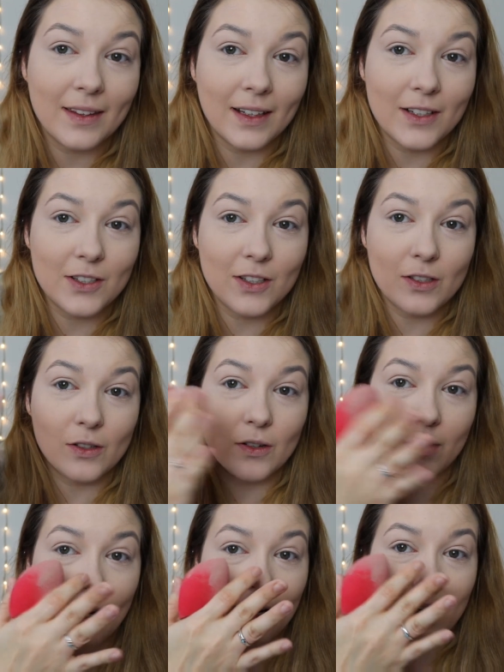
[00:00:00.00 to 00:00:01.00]
That's just
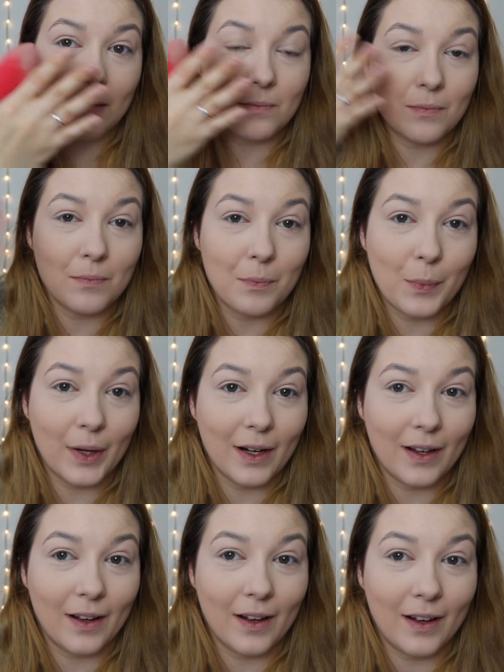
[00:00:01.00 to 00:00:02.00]
gone like
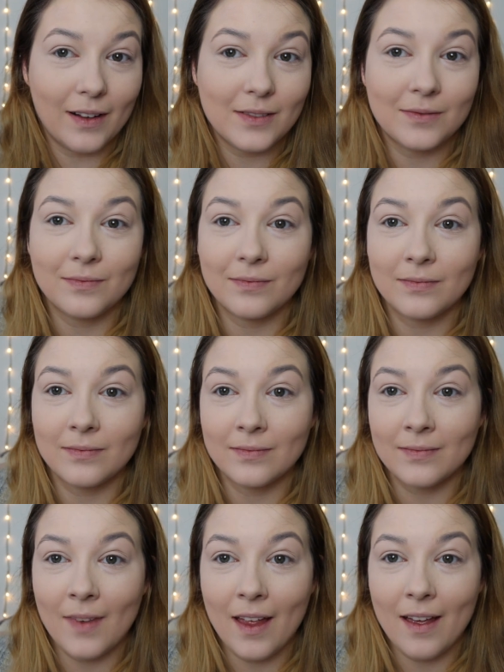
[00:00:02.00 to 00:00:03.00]
blur.
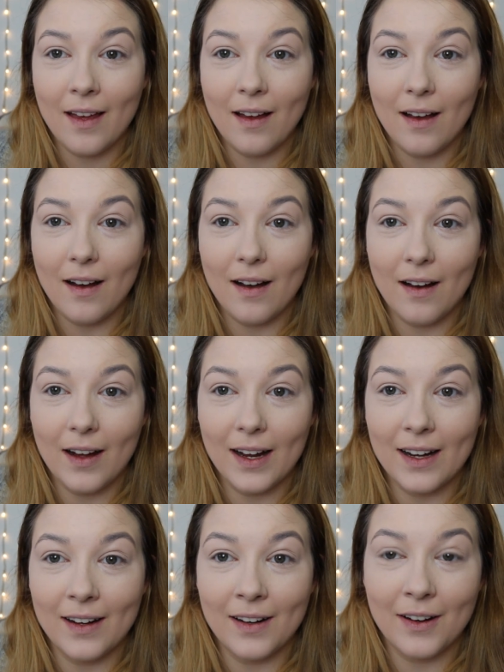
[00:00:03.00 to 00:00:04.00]
I
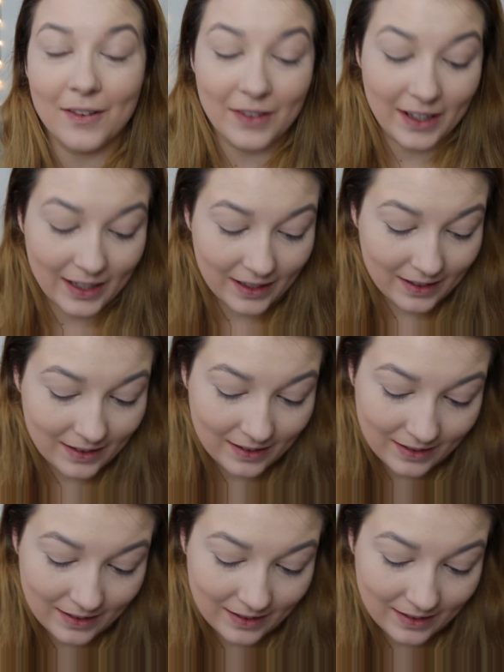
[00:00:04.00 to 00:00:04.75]
love it.